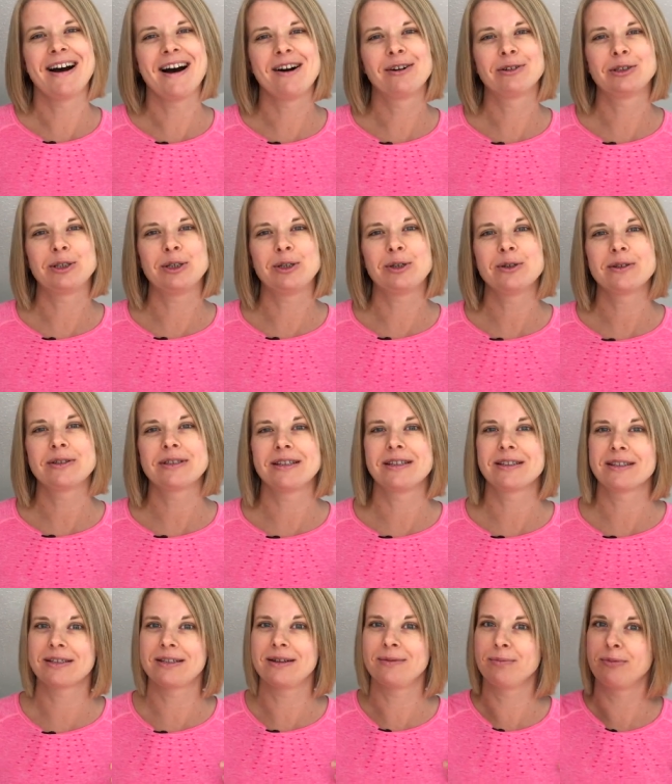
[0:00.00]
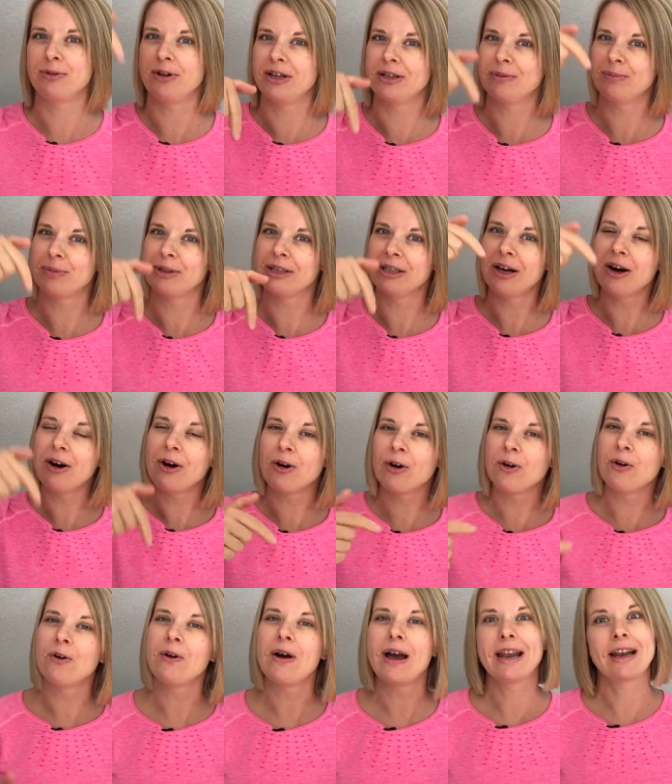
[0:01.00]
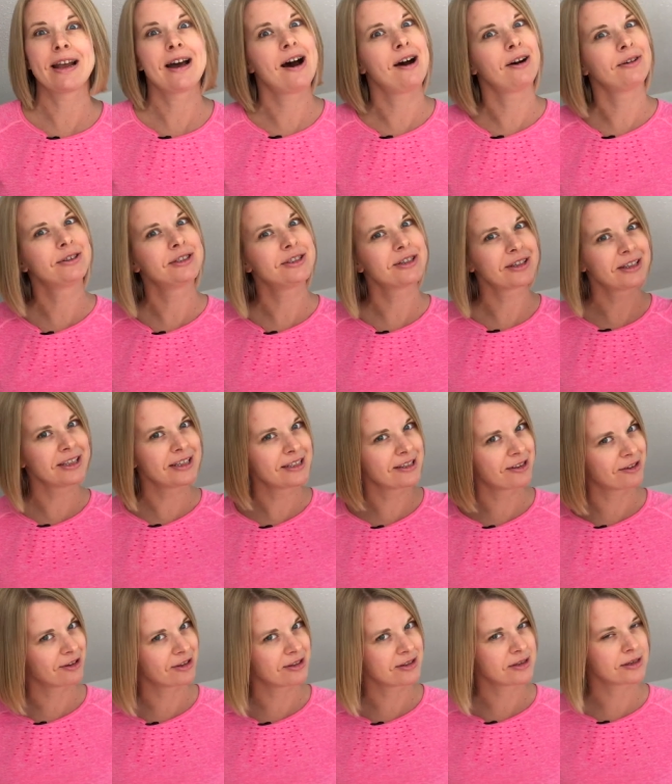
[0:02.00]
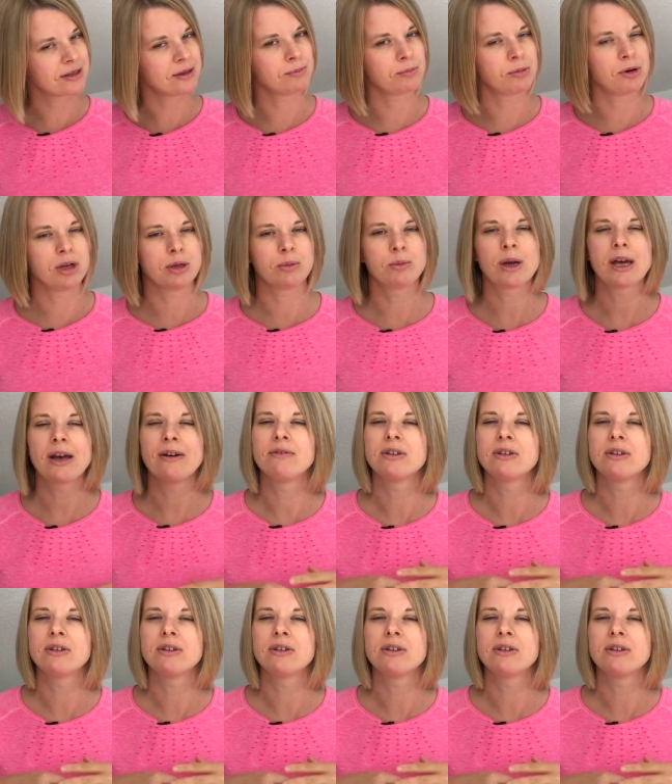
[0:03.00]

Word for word: how to use Instant Pot below, and how to clean your Instant Pot.